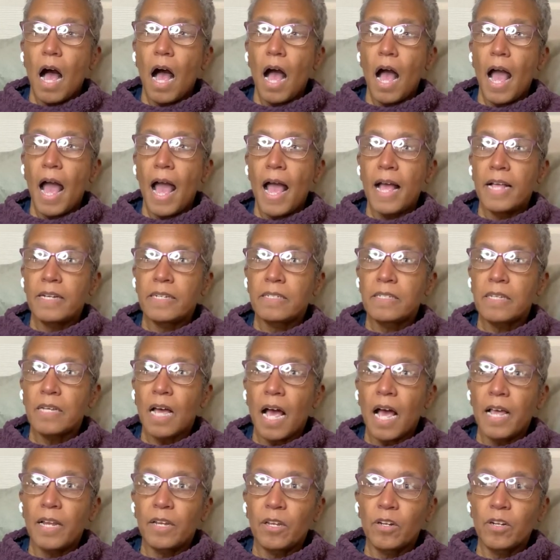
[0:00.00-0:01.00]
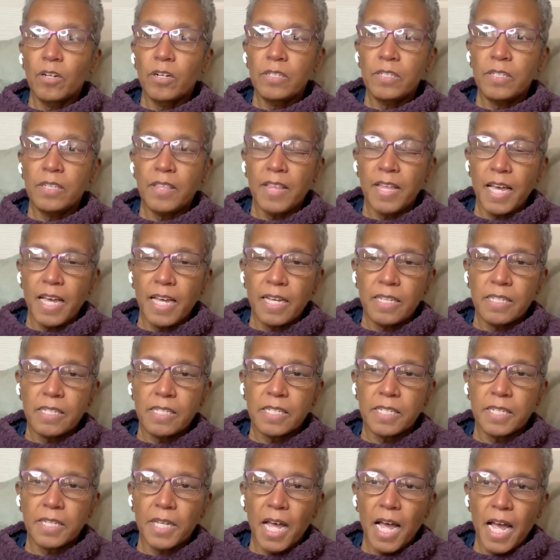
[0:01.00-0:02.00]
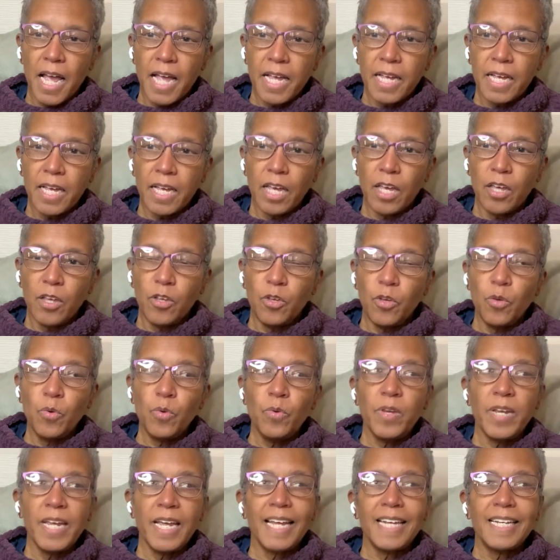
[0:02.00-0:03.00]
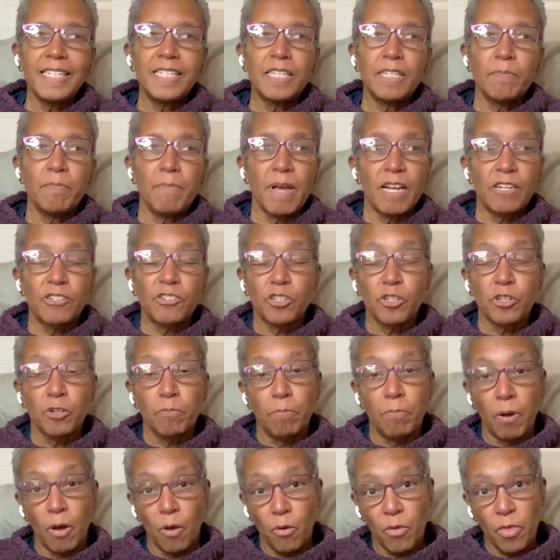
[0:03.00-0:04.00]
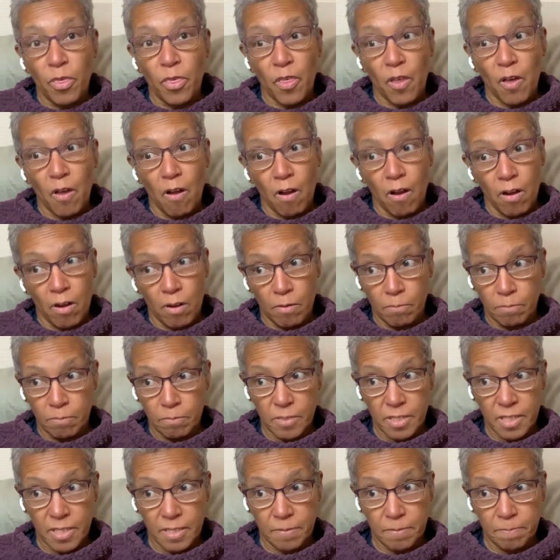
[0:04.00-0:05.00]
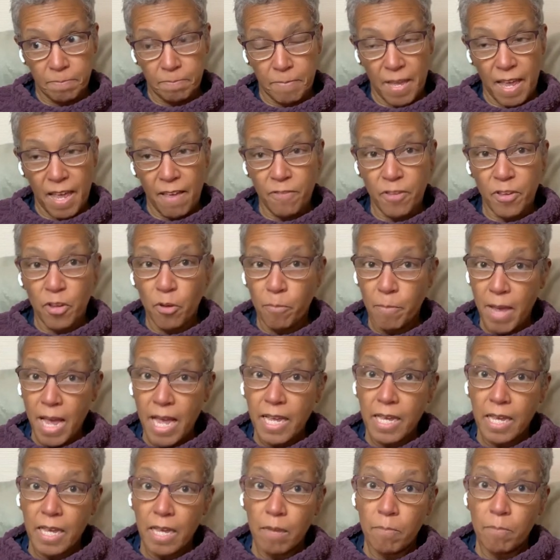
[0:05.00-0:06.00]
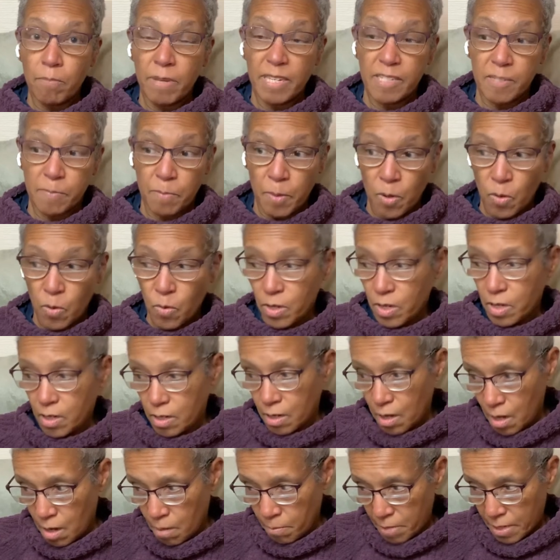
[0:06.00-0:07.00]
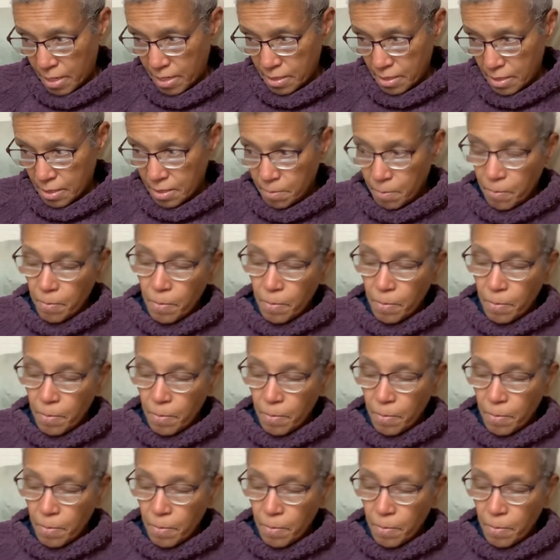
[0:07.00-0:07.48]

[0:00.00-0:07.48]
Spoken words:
And I learned things like you need to measure both arms if you're making a bespoke garment.